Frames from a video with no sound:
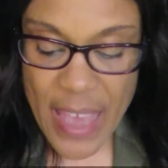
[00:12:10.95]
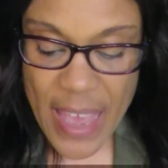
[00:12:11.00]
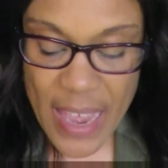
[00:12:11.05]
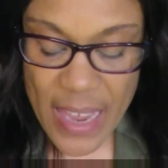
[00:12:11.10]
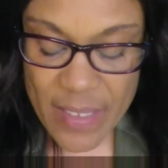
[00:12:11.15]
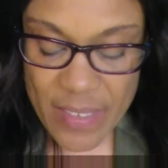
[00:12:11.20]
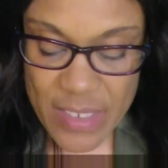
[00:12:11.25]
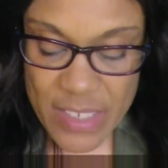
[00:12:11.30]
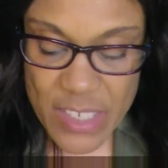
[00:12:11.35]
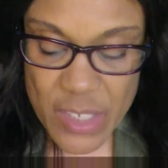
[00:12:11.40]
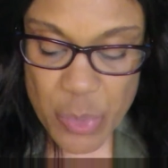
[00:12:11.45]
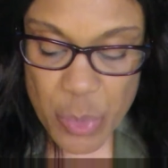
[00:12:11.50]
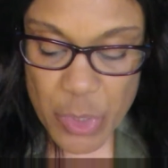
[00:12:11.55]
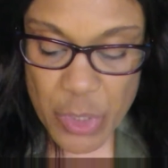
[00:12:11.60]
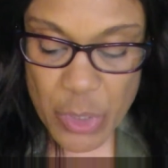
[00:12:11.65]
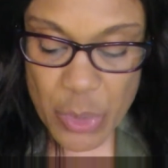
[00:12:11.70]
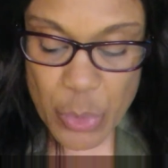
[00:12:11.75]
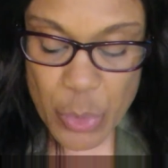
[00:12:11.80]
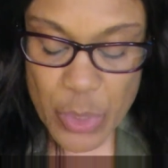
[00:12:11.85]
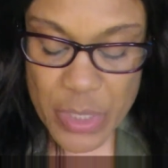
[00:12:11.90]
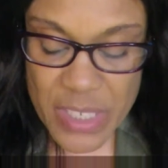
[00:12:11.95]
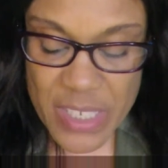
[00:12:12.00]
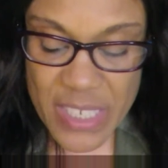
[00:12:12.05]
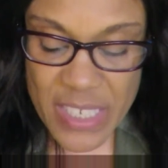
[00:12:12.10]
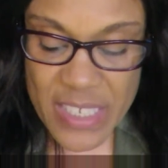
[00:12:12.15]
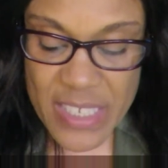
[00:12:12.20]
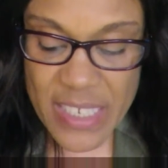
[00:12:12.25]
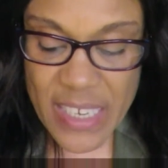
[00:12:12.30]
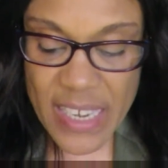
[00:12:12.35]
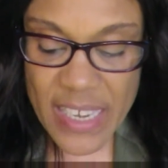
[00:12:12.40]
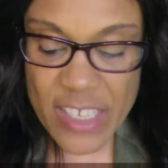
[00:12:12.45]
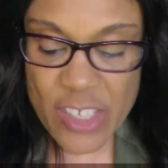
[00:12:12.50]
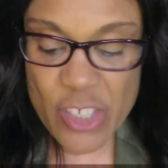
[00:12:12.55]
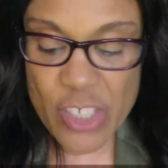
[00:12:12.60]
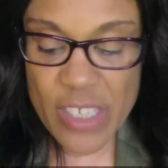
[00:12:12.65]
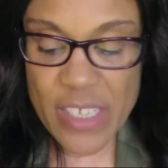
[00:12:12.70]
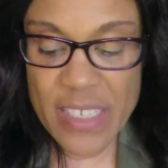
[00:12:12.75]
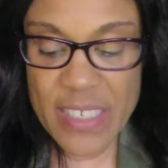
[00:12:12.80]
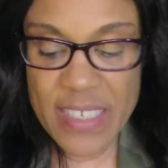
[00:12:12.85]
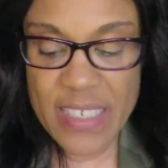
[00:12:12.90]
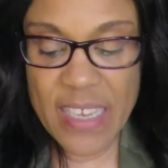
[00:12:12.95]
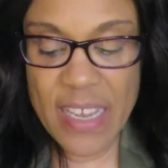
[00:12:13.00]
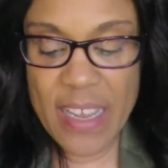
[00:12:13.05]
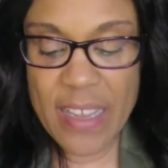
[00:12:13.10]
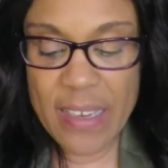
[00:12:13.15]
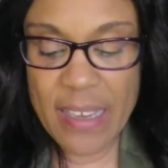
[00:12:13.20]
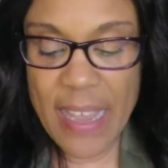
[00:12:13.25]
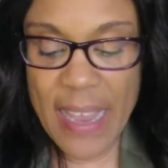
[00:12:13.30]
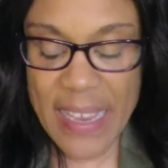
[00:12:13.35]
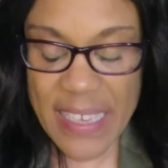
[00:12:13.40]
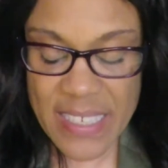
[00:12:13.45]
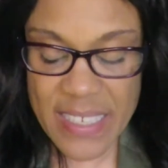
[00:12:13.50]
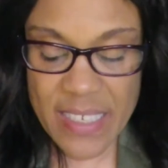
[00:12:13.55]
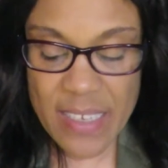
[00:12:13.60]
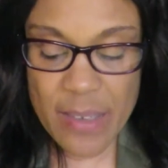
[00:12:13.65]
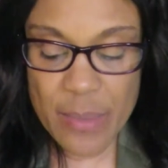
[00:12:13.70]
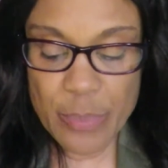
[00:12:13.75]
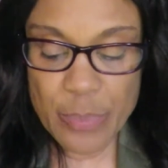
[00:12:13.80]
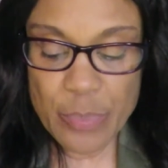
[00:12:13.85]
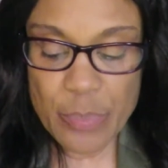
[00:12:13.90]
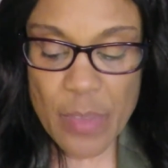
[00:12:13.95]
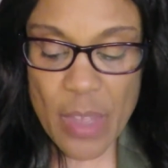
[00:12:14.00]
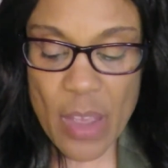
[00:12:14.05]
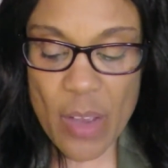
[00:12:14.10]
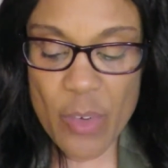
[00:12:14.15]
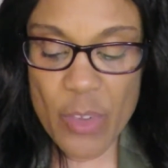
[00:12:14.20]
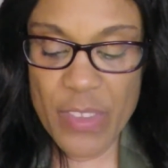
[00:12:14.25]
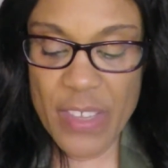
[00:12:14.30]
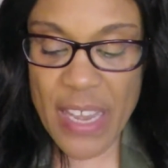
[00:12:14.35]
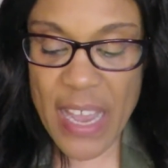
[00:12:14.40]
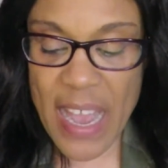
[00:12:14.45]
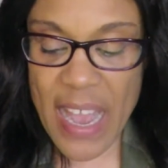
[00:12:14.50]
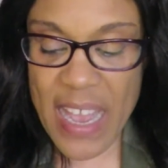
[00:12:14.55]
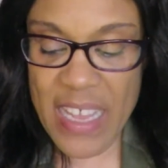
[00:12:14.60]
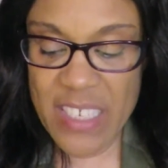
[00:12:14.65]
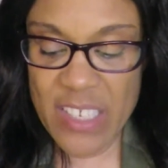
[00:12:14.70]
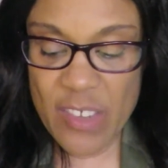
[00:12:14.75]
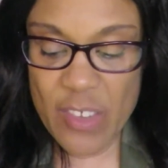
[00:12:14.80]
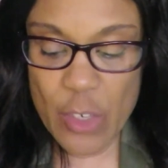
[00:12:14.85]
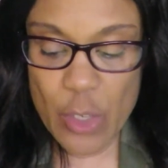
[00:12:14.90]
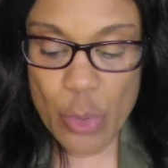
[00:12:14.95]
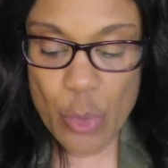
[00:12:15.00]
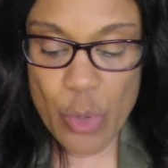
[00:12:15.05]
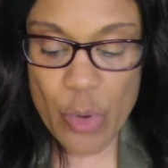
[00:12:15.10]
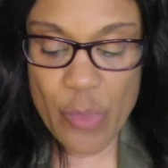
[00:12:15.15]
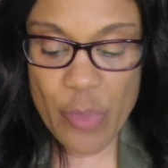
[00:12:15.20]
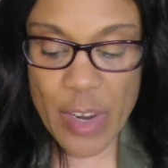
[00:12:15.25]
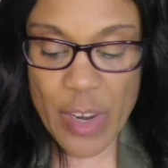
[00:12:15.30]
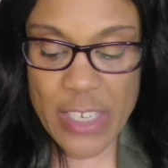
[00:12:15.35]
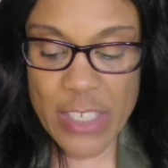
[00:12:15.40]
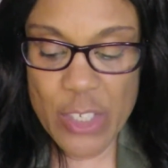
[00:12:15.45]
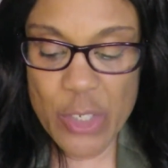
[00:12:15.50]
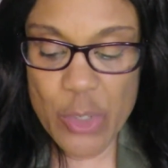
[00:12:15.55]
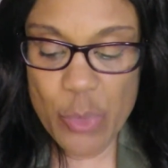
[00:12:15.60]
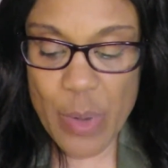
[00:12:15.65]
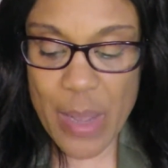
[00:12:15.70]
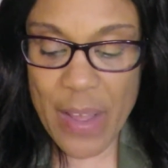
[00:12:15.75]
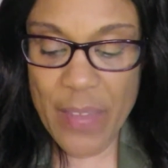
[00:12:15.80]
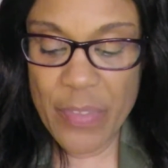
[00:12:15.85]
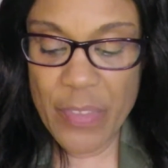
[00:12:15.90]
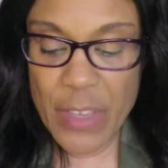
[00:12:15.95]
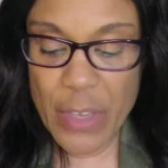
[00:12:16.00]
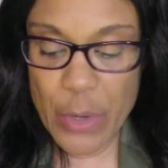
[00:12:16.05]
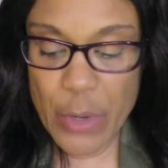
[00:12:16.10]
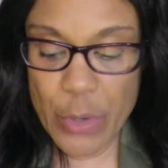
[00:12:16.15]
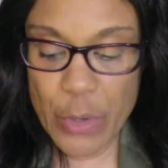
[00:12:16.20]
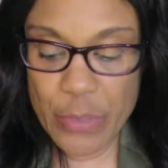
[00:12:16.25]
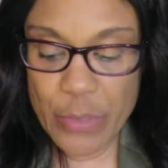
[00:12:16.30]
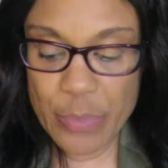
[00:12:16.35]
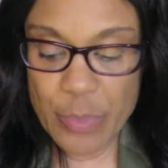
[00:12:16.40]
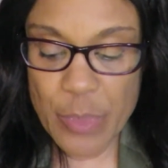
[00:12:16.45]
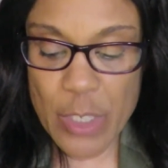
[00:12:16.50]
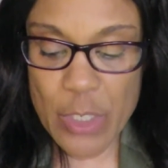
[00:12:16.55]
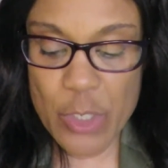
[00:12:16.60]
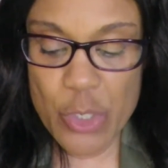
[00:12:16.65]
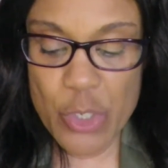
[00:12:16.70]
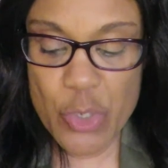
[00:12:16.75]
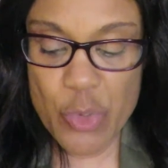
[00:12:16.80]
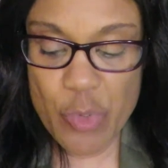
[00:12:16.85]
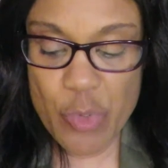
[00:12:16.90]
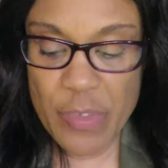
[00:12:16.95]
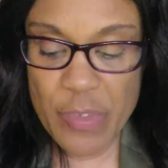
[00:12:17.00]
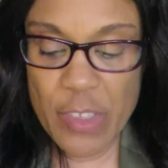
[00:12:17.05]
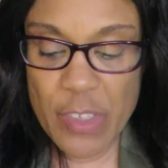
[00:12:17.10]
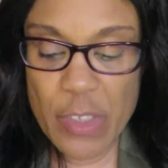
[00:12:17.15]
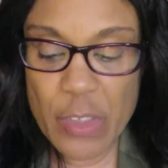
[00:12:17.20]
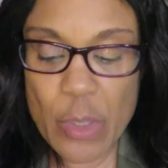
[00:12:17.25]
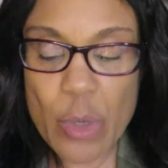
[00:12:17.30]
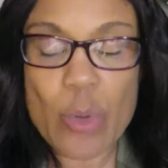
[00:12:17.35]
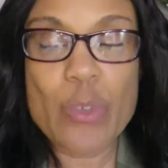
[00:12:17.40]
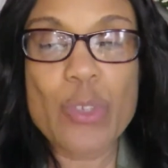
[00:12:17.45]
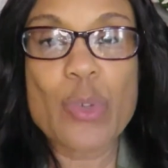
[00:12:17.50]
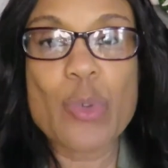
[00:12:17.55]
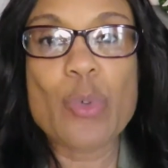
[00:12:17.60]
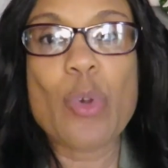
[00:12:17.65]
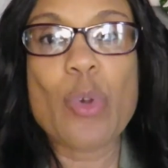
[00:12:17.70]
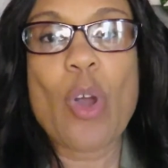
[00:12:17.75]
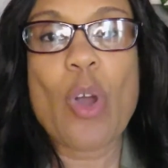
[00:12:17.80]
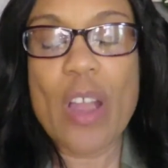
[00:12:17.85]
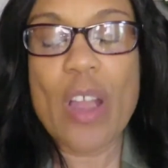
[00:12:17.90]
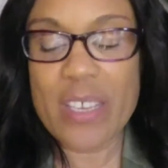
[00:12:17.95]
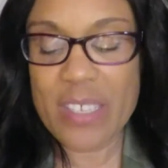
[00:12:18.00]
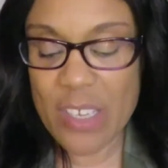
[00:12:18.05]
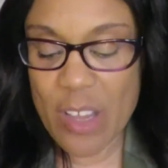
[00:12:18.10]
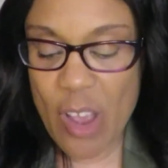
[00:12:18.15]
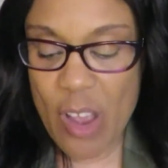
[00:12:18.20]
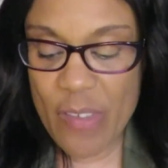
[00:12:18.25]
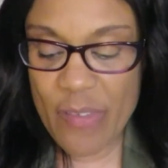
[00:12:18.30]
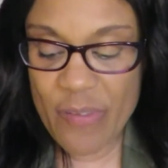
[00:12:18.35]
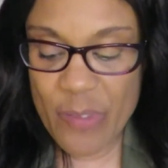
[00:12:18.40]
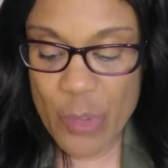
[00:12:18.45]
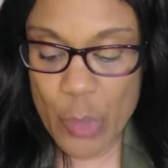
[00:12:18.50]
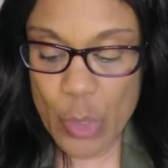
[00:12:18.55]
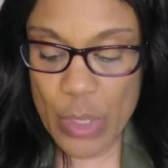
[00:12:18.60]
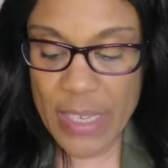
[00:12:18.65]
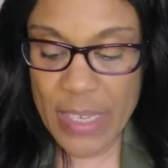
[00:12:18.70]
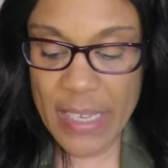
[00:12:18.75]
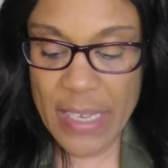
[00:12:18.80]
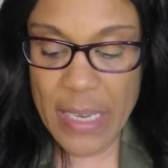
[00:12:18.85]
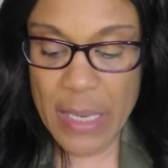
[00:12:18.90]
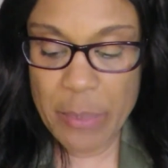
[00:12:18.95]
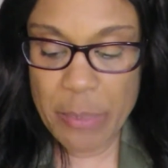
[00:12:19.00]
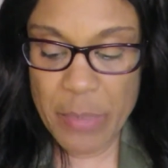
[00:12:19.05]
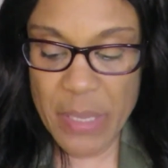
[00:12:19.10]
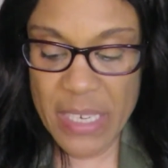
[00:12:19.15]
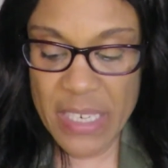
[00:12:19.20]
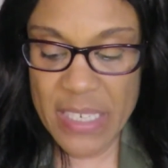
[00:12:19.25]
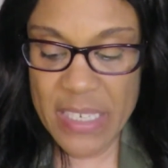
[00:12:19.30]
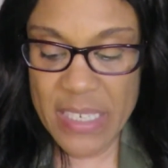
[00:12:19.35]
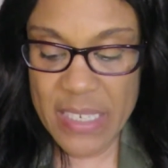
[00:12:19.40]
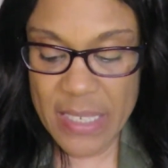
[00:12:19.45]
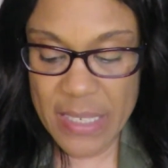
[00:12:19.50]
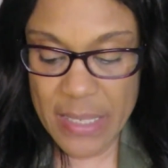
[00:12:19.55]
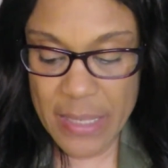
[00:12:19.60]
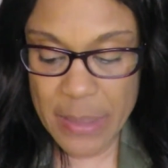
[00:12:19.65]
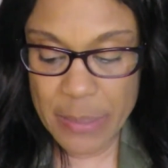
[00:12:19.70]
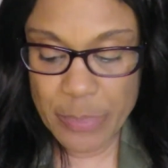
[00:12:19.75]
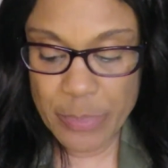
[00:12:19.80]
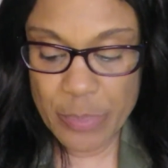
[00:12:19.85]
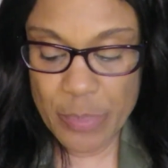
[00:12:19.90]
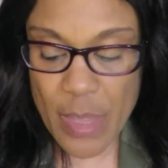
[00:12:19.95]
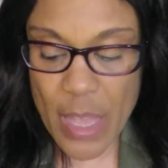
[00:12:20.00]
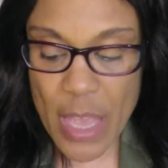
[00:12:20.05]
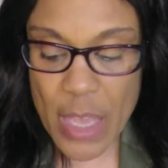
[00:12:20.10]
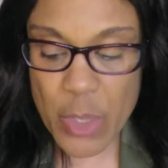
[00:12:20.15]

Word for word: And this is what the Lord said to Asa. He said, Asa, for the eyes of the Lord range throughout the earth to strengthen those whose hearts are fully committed to him.